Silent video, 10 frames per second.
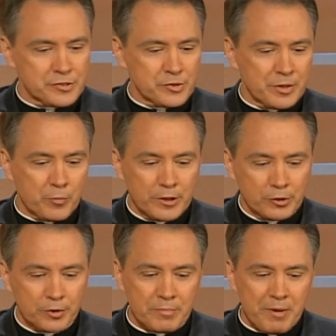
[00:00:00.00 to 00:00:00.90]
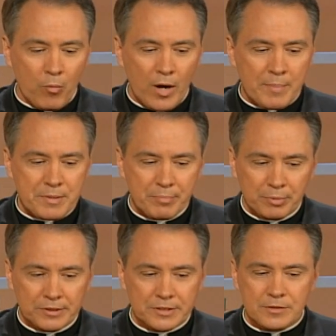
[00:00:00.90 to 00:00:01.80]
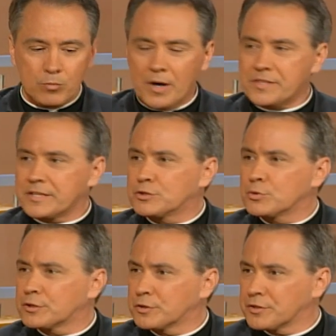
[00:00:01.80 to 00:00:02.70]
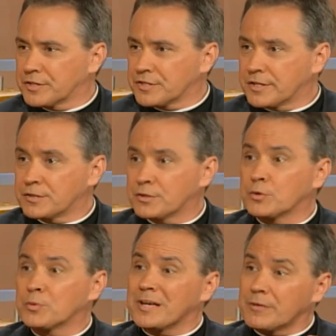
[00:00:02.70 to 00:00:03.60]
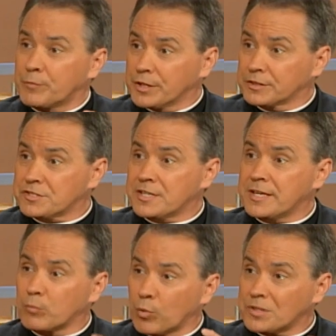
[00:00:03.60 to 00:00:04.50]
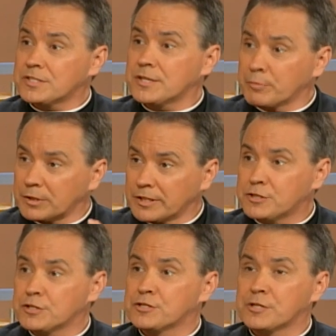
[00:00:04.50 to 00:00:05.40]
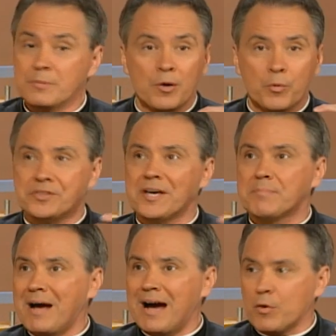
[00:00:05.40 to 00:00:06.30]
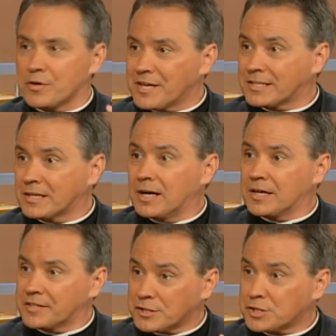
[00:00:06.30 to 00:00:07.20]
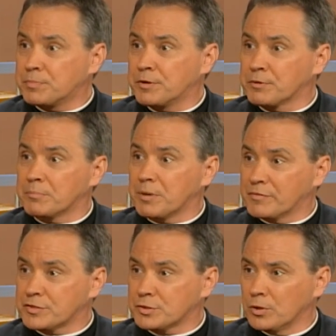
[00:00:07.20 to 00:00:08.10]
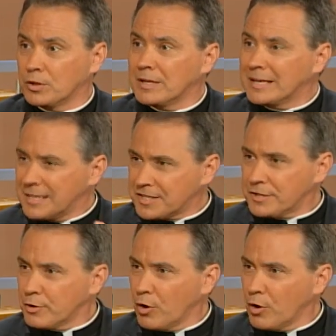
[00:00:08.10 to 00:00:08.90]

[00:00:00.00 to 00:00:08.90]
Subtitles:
so that we learn about why people believe, why they do the good things they do, if we understand what's their relationship with that power, that God, that spirit above us all. Is that your